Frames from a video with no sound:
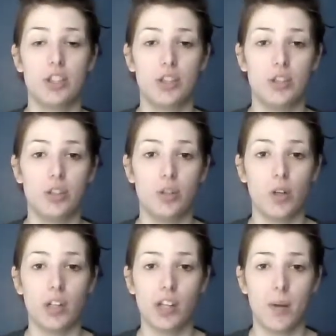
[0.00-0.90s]
do a
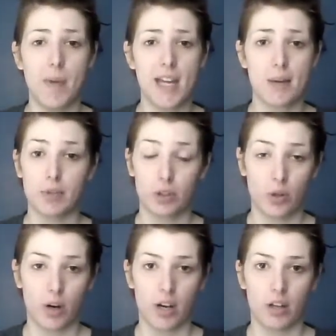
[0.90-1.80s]
little makeup
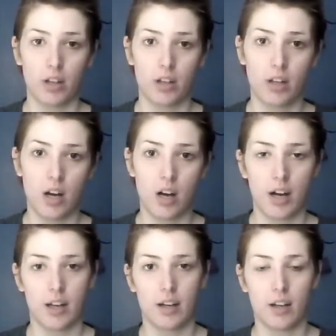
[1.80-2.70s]
tutorial
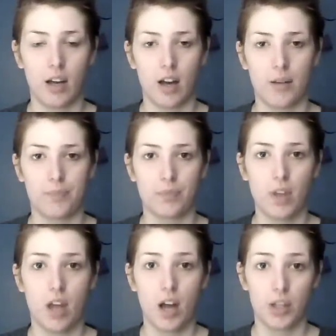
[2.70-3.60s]
on
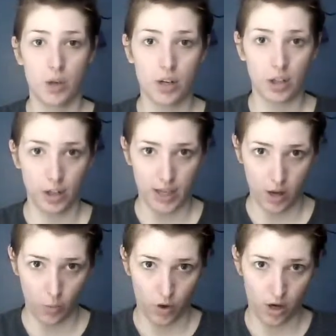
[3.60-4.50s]
how you're going to look at
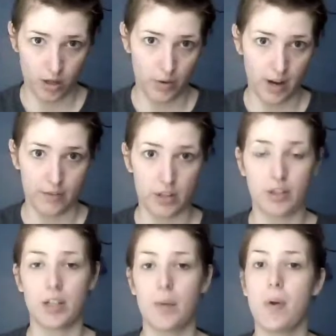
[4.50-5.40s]
work or whatever
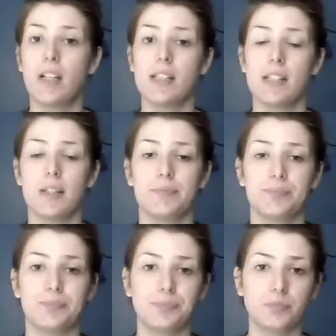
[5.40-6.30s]
during your pregnancy
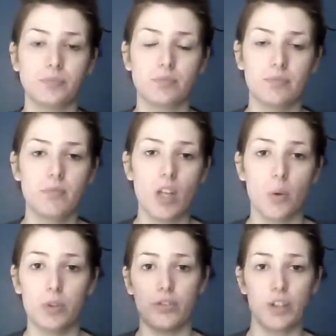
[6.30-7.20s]

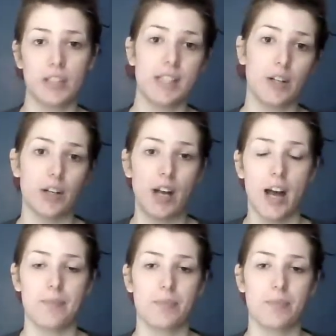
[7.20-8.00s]
when you feel sick or not.